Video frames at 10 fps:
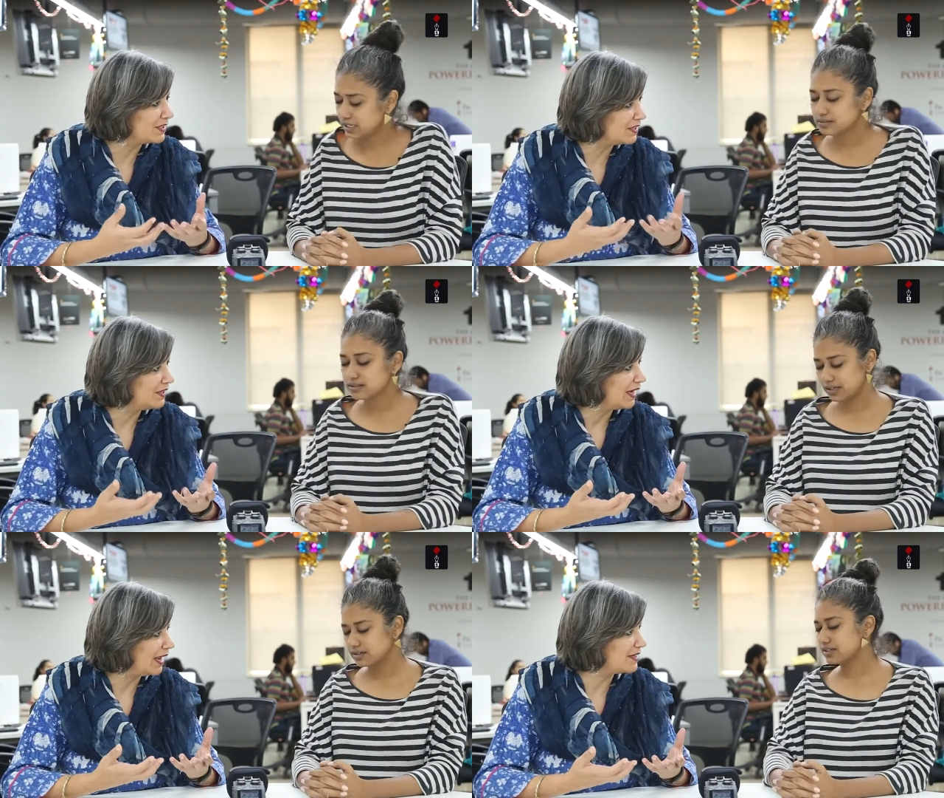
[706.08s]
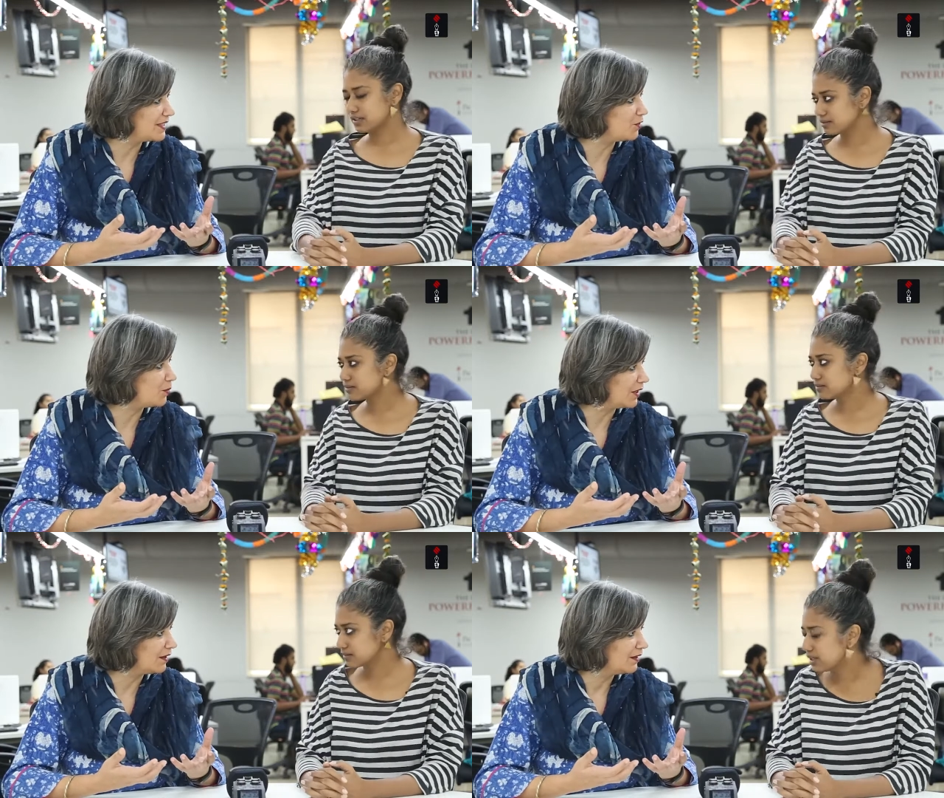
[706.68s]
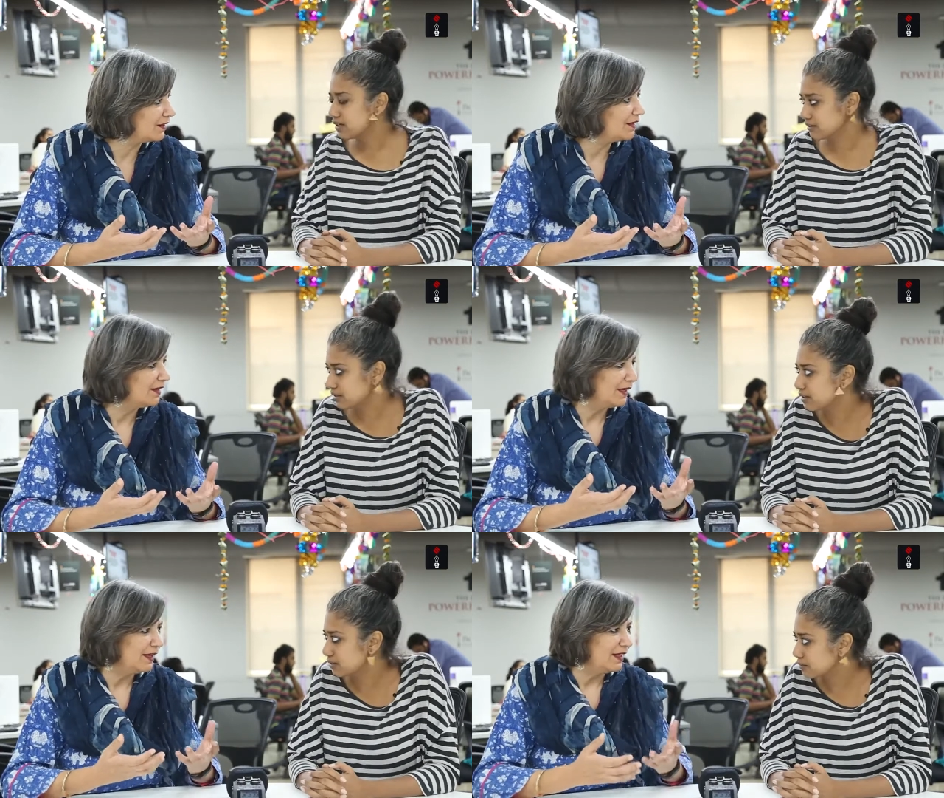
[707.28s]
Speaker 1: yeah, yeah, as yeah, it were. Yeah,
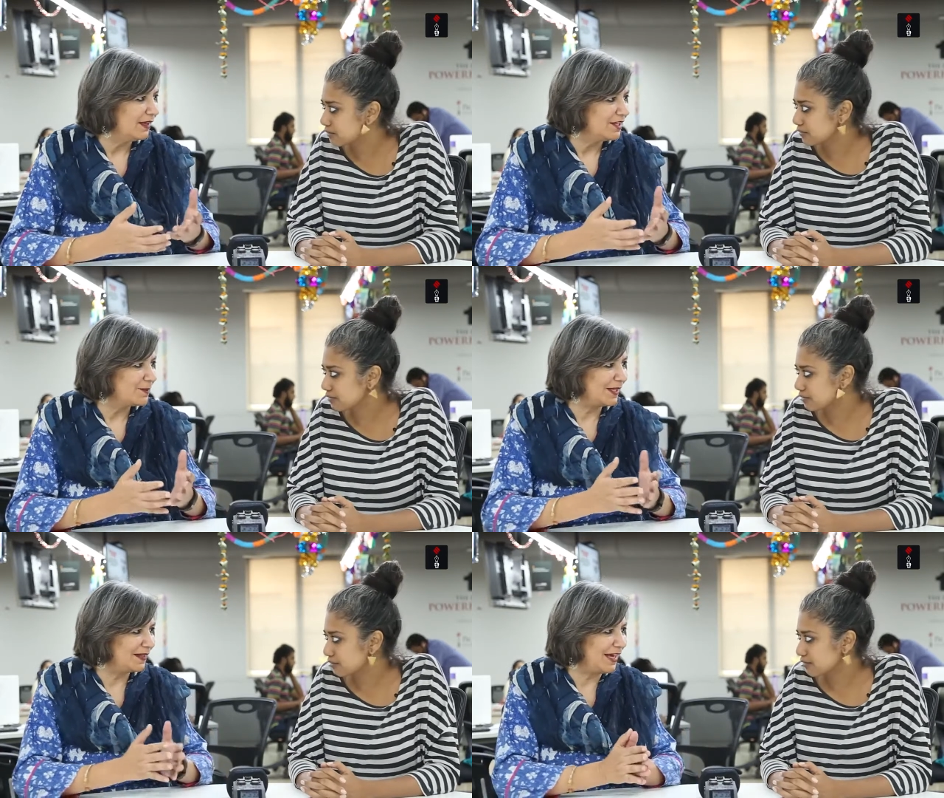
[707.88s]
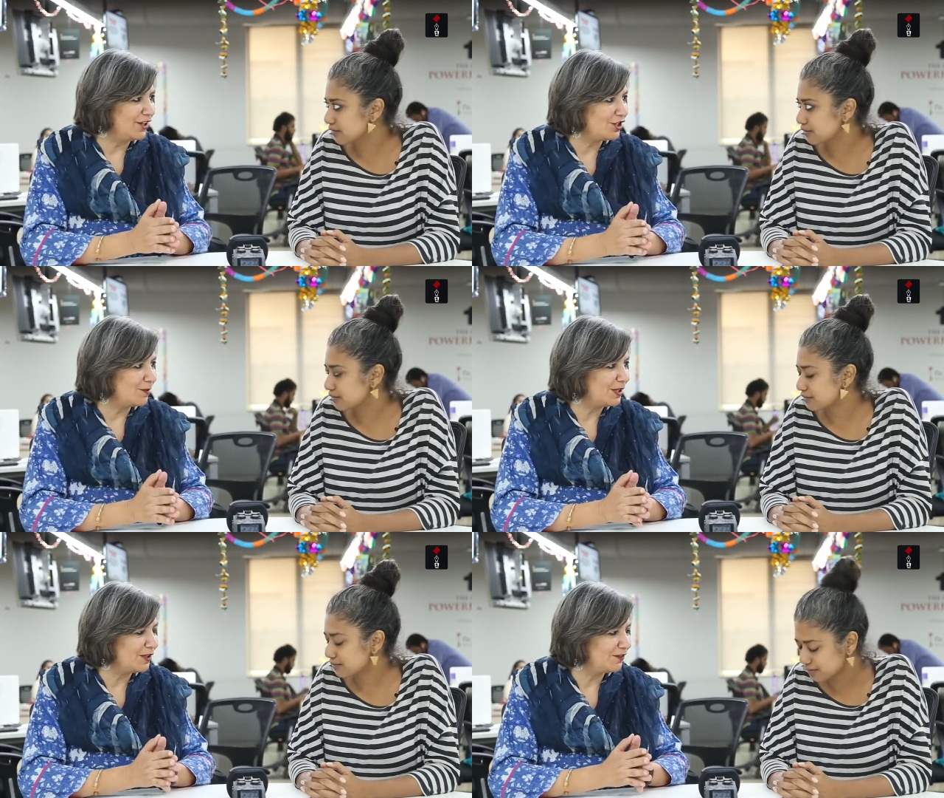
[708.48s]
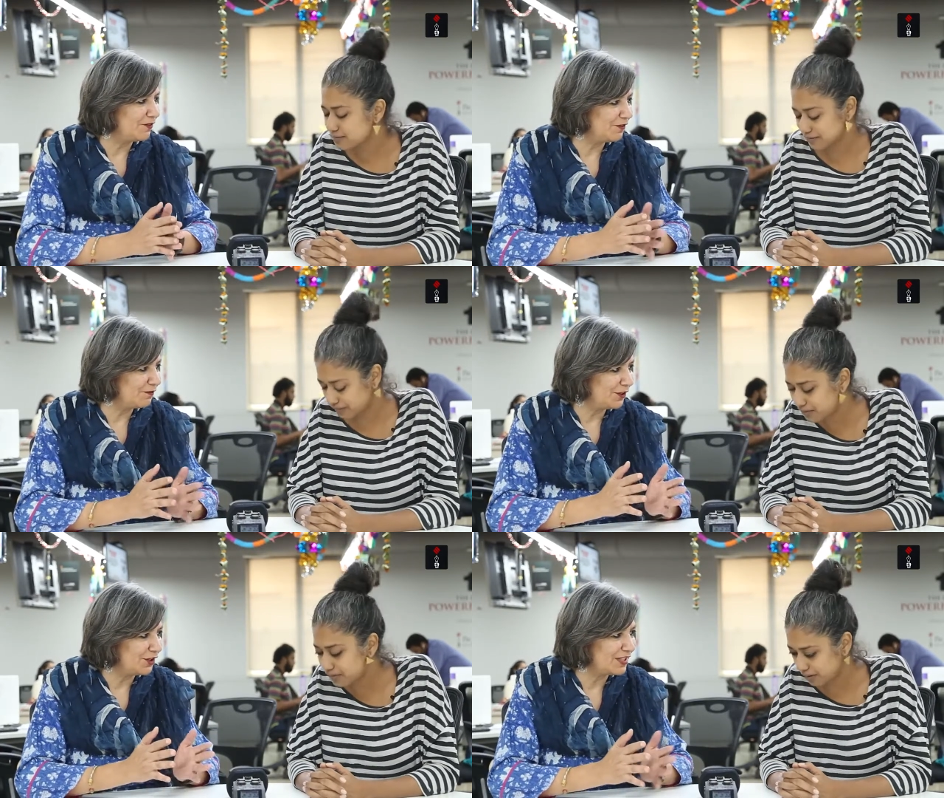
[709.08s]
yeah. Smita, thank you so much
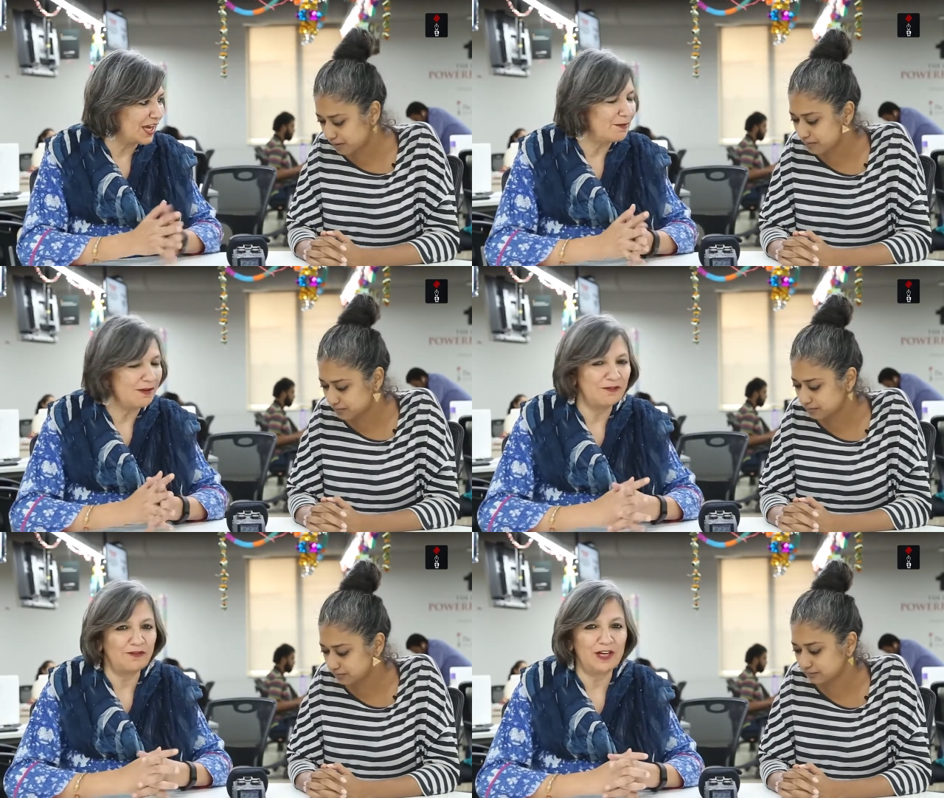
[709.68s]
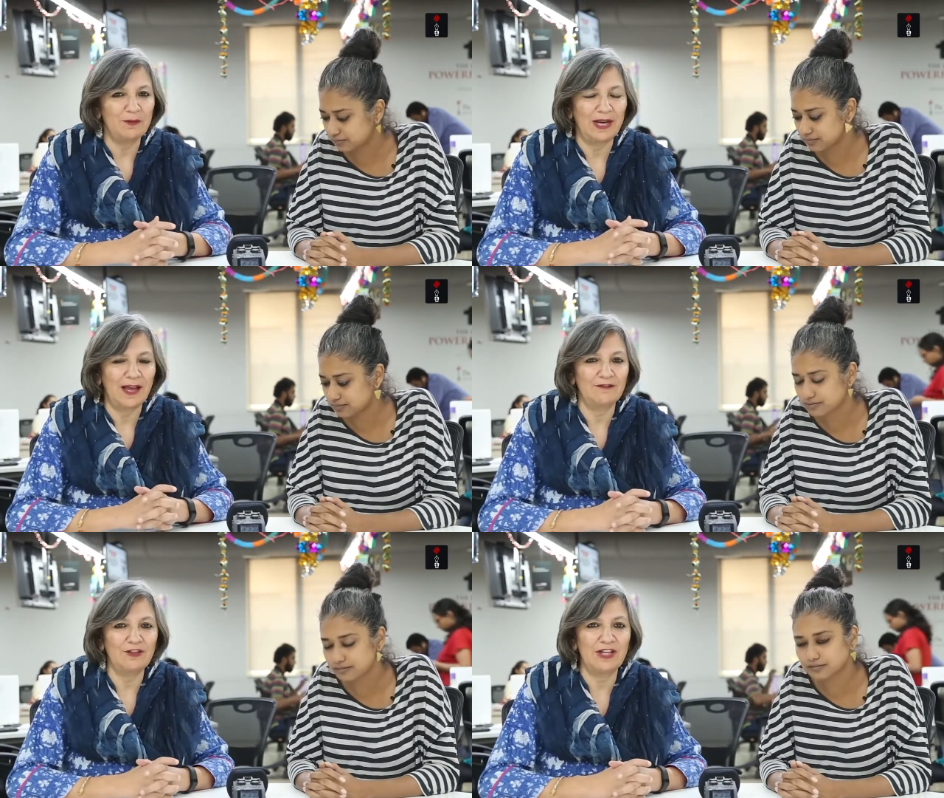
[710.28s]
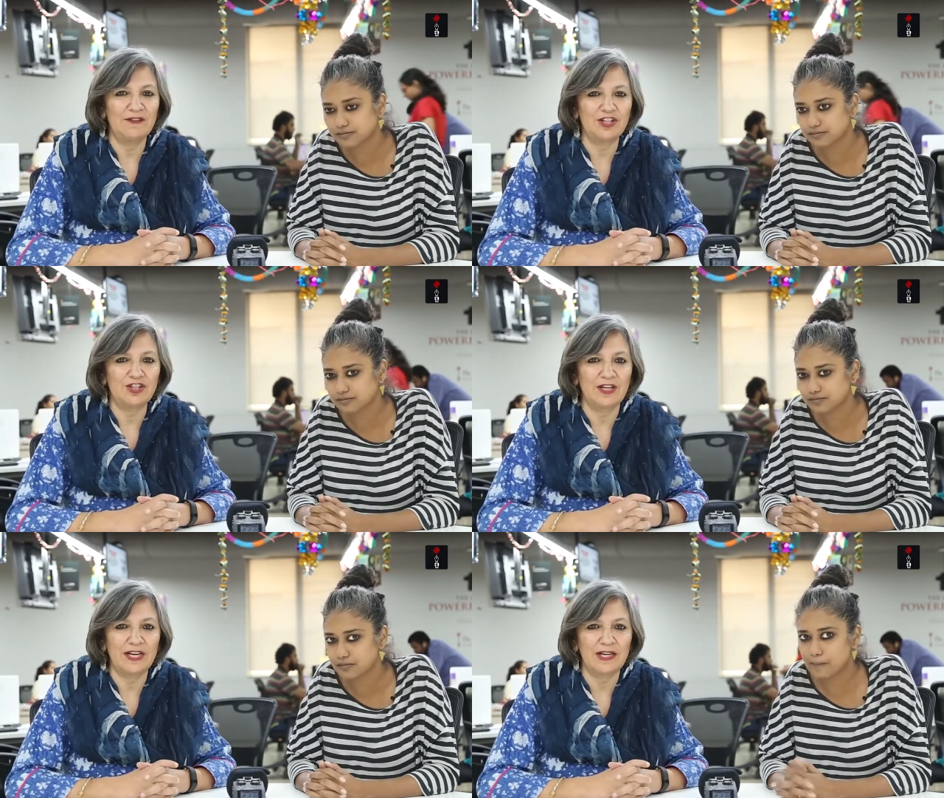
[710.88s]
for your time. I'm afraid we'll have to leave
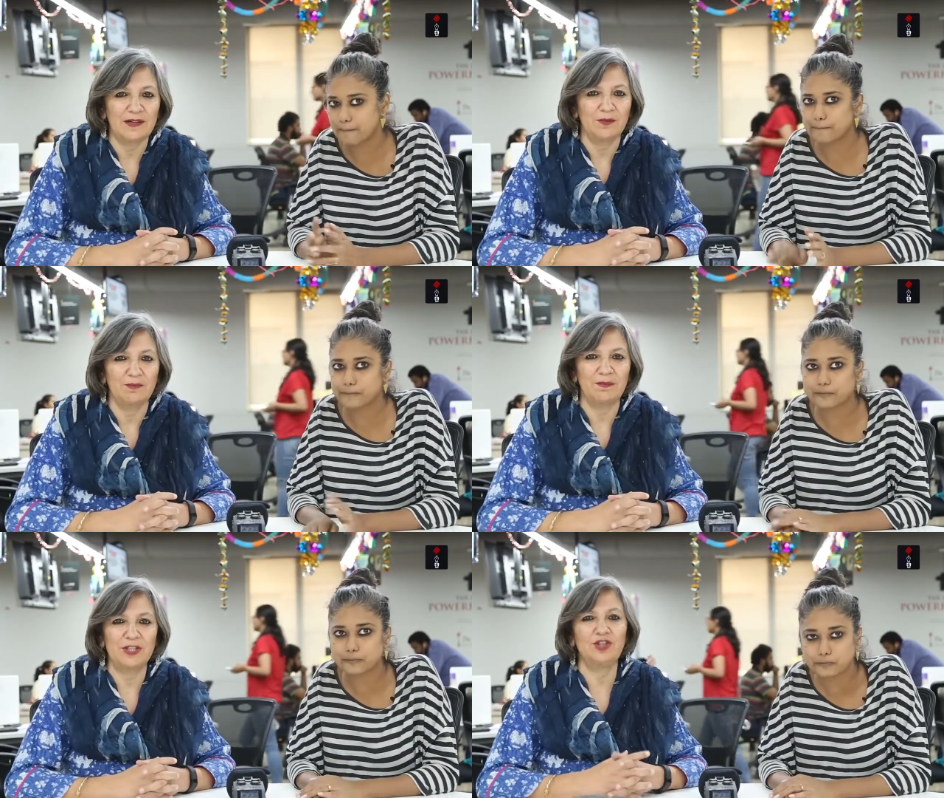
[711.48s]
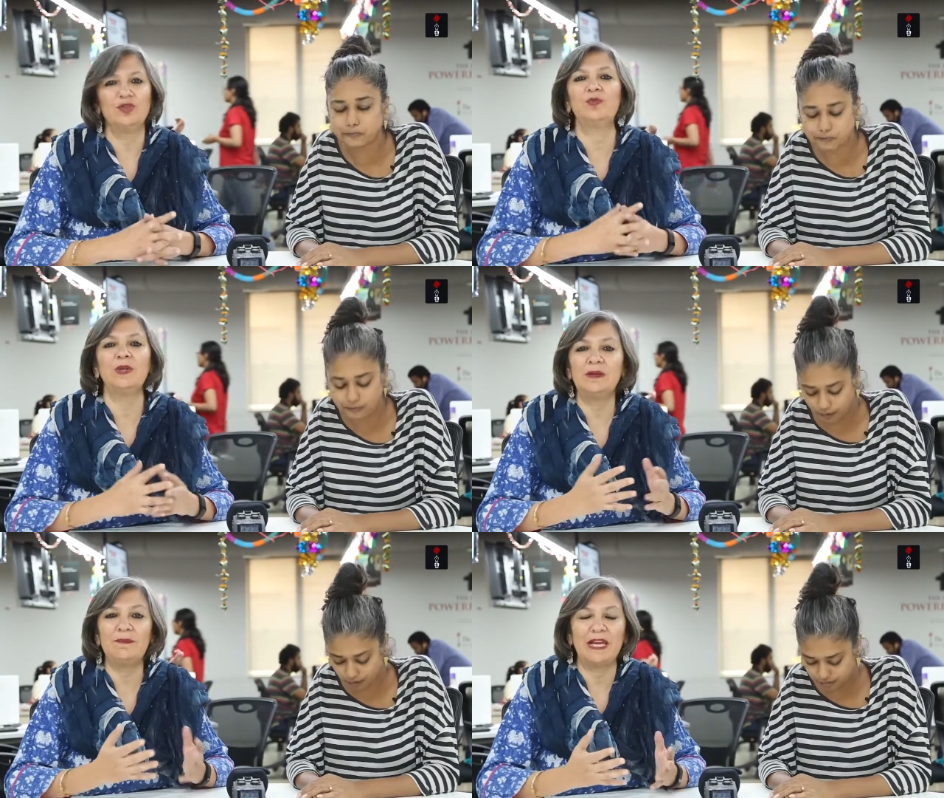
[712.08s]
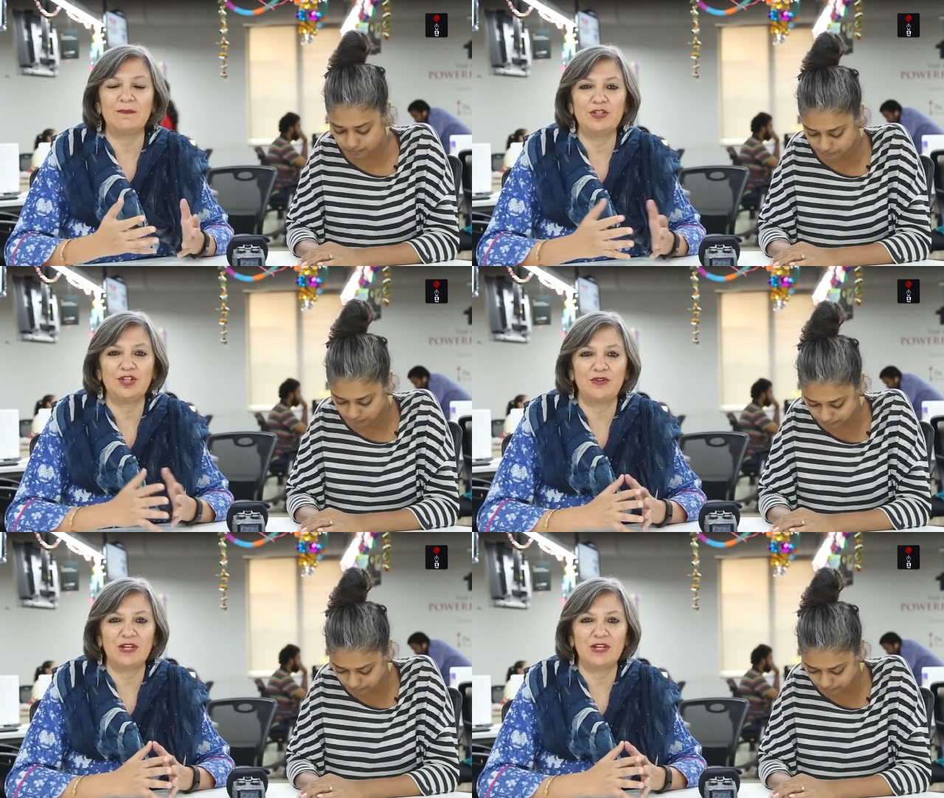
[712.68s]
it today, but you will be able to